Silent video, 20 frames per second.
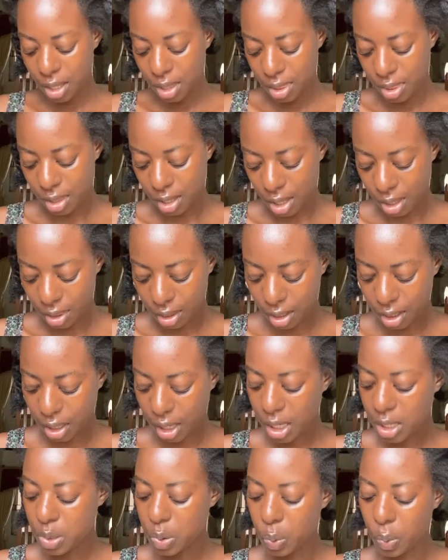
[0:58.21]
Then the
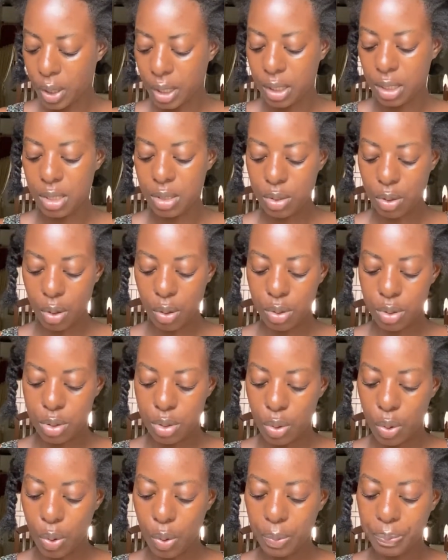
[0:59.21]
next one is
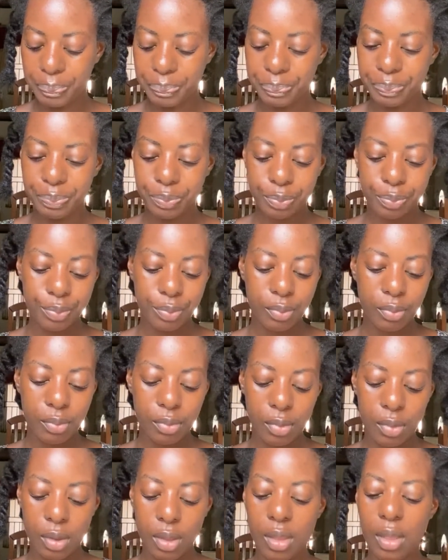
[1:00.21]
also
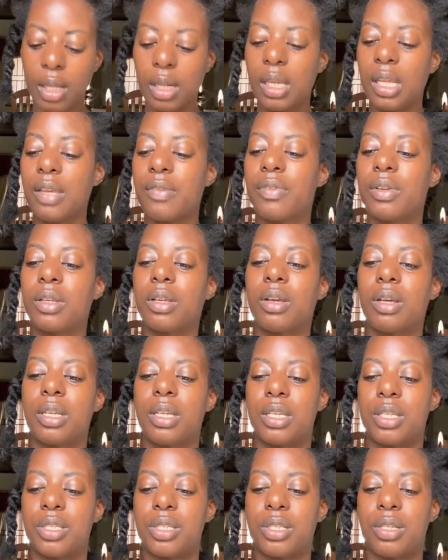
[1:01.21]
the leave-in
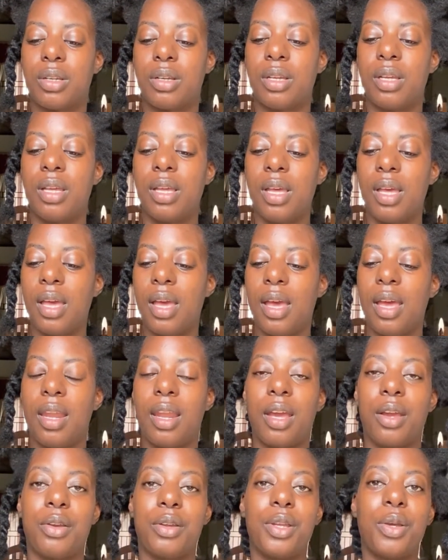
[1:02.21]
conditioner, and
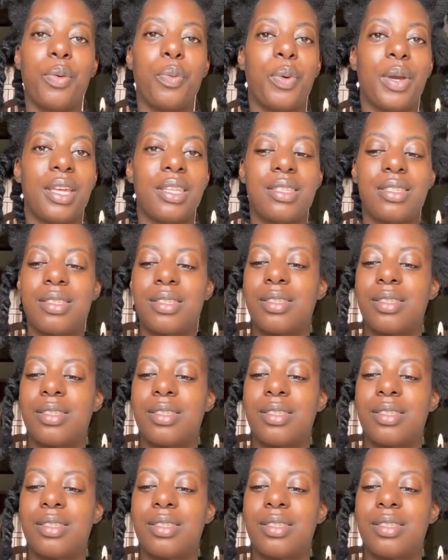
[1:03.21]
I couldn't wait